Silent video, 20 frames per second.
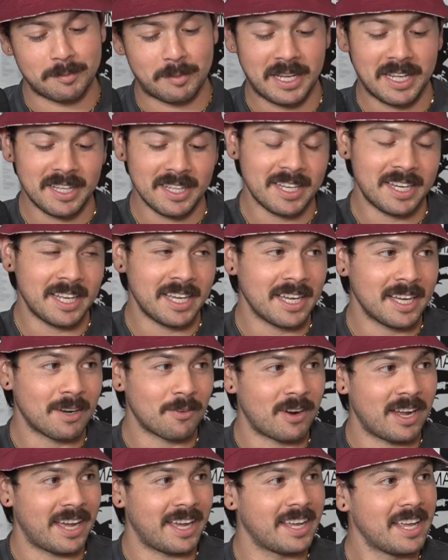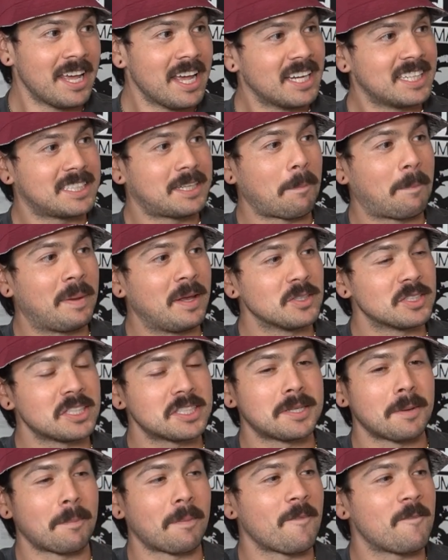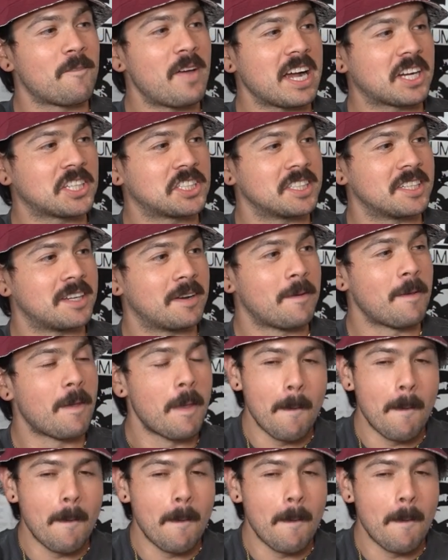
peeling it, right? She peels it to perfection.